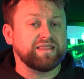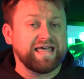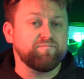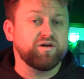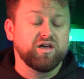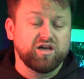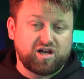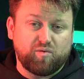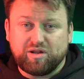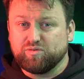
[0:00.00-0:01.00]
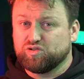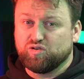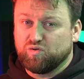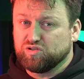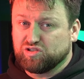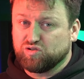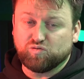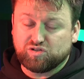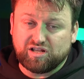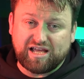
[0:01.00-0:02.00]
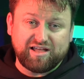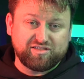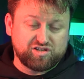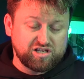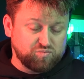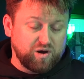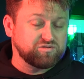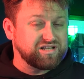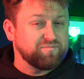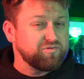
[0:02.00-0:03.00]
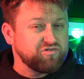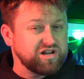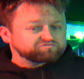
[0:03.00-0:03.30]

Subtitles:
them coming in 2 wounds at all. So that as well. So that'd be really,